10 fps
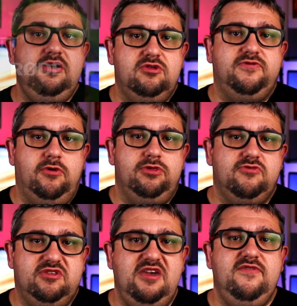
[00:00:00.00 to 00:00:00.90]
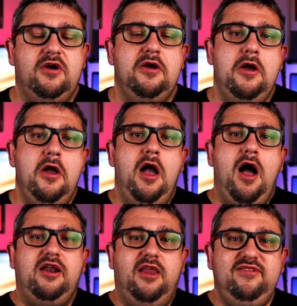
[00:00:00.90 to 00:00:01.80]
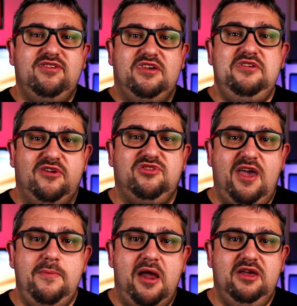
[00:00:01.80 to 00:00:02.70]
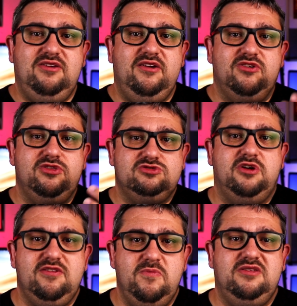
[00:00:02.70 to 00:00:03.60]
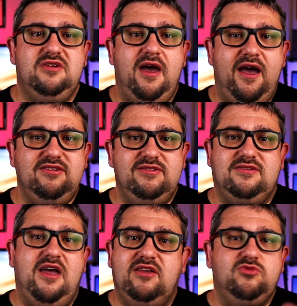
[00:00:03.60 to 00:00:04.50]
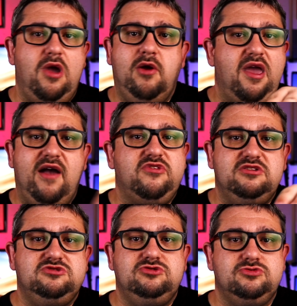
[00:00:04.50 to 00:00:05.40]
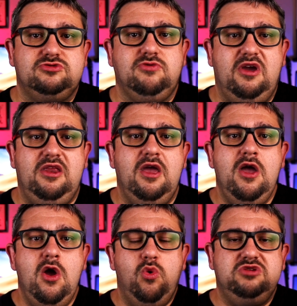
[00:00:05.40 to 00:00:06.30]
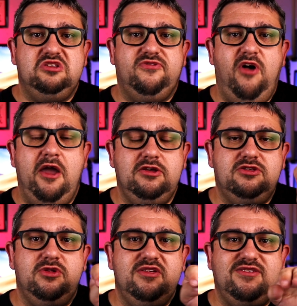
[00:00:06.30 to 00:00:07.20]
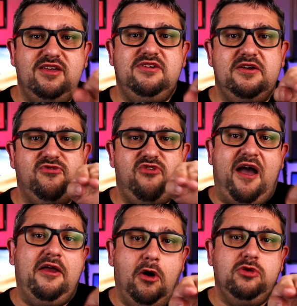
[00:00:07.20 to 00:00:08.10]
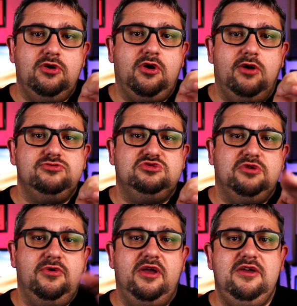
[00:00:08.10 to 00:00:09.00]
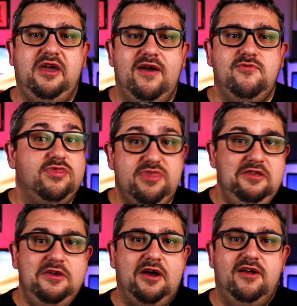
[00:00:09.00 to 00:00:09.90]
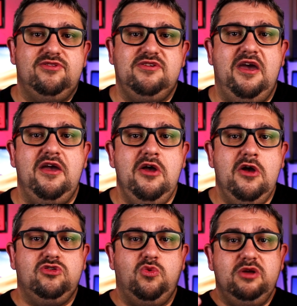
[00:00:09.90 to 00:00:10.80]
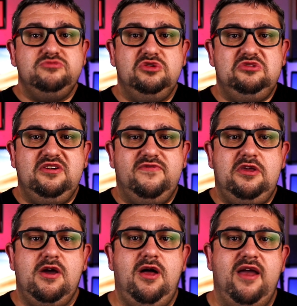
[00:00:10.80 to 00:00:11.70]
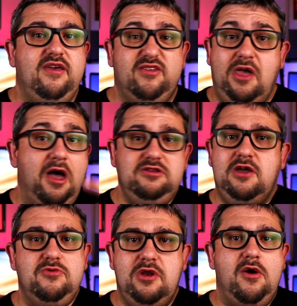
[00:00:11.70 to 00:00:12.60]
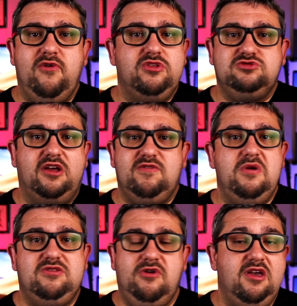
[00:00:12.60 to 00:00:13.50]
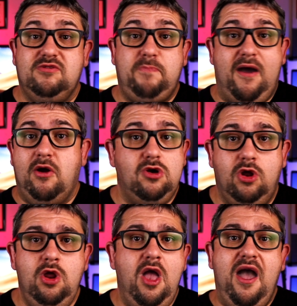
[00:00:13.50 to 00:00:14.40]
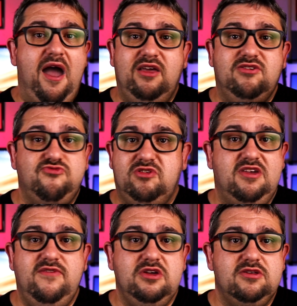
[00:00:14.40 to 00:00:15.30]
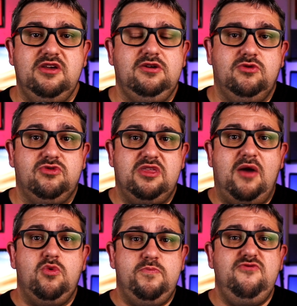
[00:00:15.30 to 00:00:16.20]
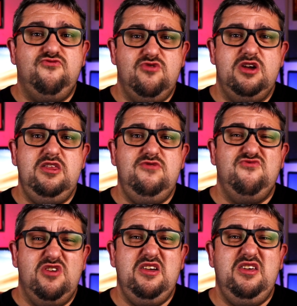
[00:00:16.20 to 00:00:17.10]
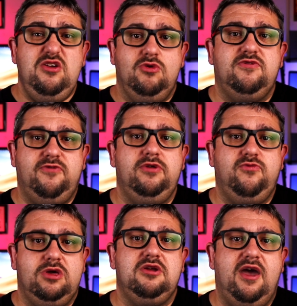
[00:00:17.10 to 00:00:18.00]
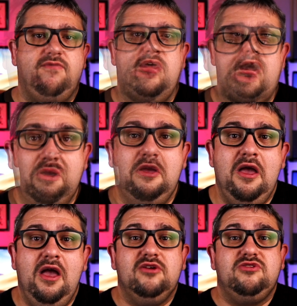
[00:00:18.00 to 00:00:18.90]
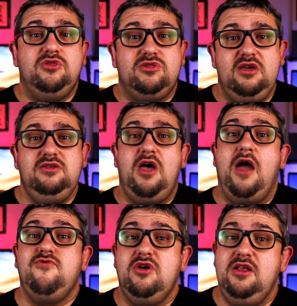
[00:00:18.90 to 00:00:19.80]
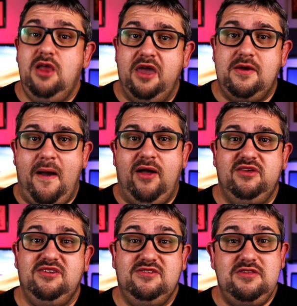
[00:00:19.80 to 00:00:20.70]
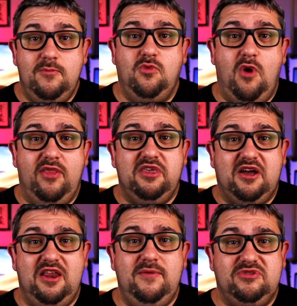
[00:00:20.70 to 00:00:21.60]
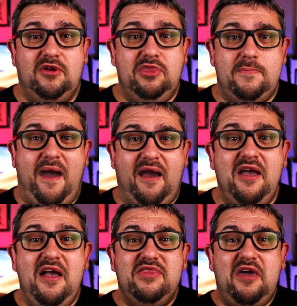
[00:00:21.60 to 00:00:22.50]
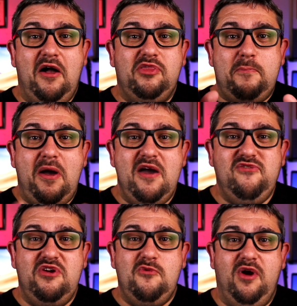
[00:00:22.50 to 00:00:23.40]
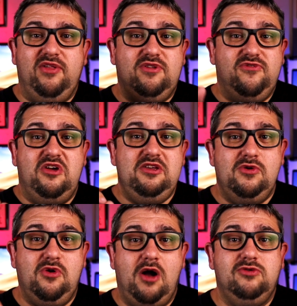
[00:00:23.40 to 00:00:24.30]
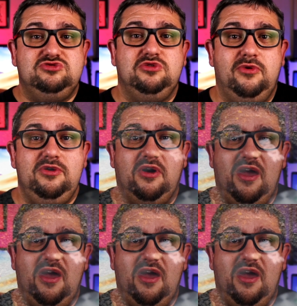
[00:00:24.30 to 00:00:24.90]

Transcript: useful on the receiver. I'd like to see those same LEDs on the transmitter. As it stands, we only have the digital screen, which is fine until it's sitting flat on your cold shoe in your camera, then you can't see it. So when I'm shooting a video like this, I don't know if the transmitter is powered on and it's receiving a signal. So that would be really, really useful if we could have that. So the things that I really like about this is, number one, the clips on the back. They are the perfect width to fit in your cold shoe on your